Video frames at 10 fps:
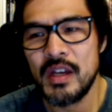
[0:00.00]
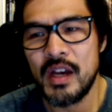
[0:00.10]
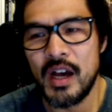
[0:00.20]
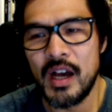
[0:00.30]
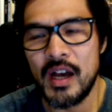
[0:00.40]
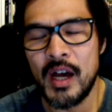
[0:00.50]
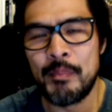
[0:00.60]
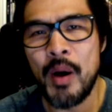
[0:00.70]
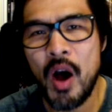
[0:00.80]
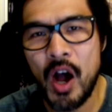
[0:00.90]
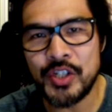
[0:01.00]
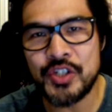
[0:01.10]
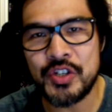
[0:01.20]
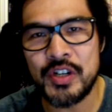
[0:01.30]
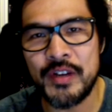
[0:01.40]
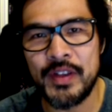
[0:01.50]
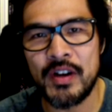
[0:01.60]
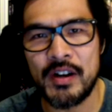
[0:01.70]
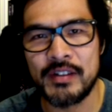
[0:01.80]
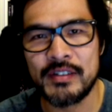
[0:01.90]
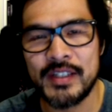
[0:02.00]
a posture of the heart.